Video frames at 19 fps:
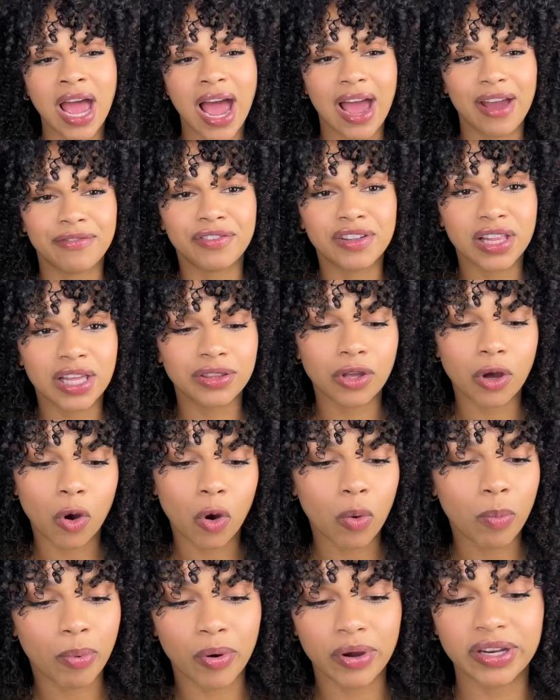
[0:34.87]
I feel like the
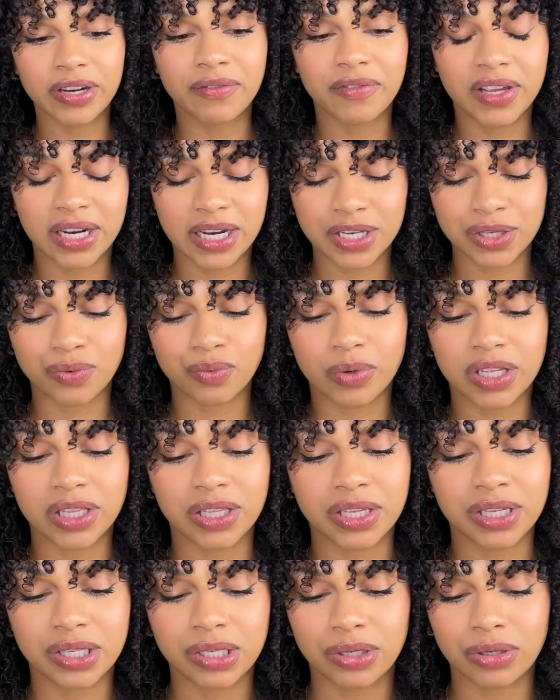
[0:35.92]
whole point of it is
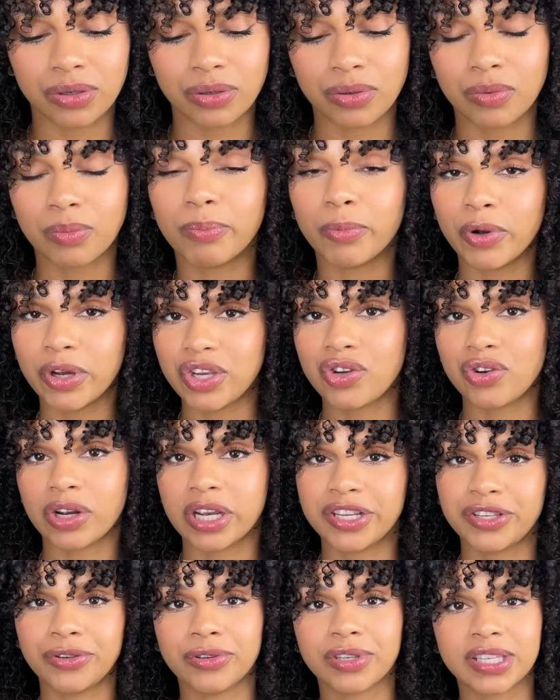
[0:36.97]
really to
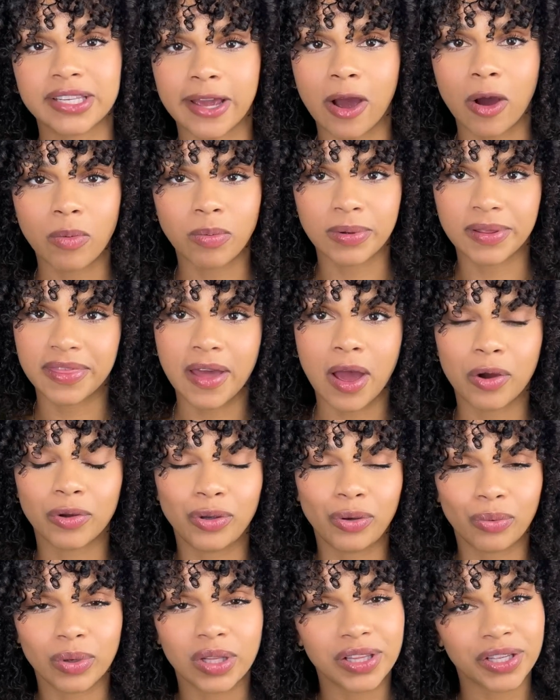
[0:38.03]
moisturize your scalp without you
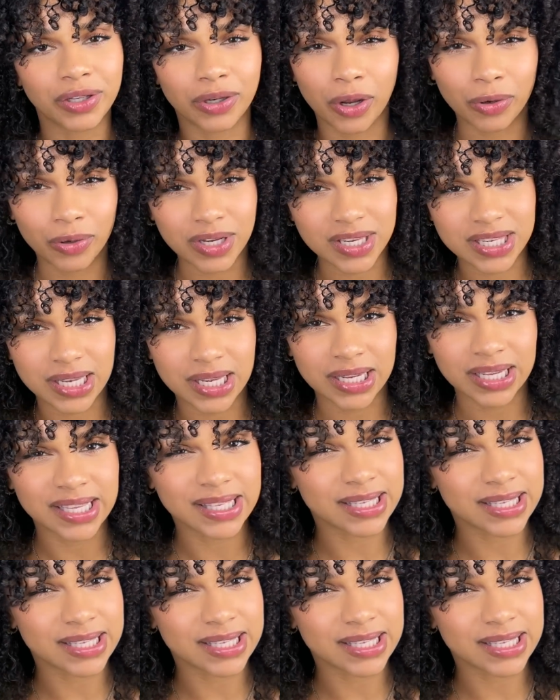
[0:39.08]
really noticing it's